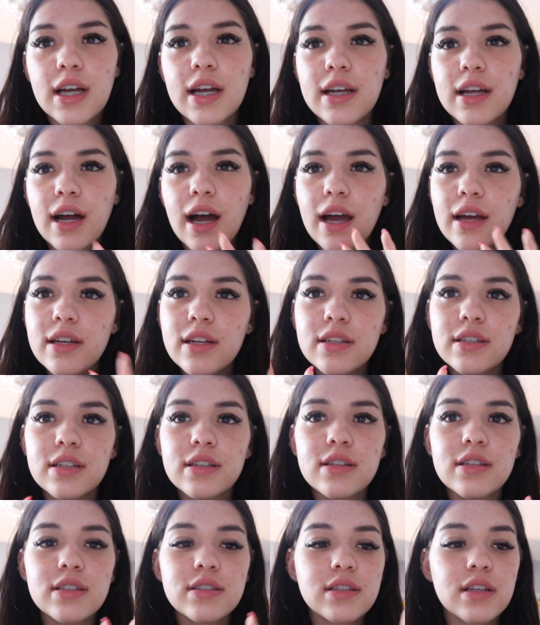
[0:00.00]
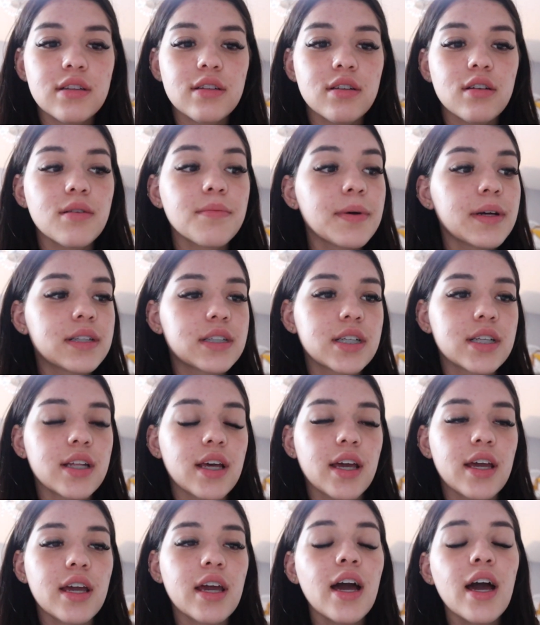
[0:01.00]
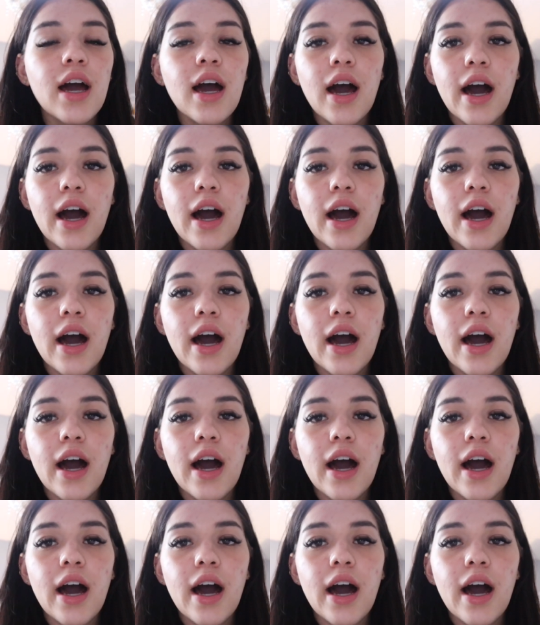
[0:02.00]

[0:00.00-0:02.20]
I kind of did this a little bit today.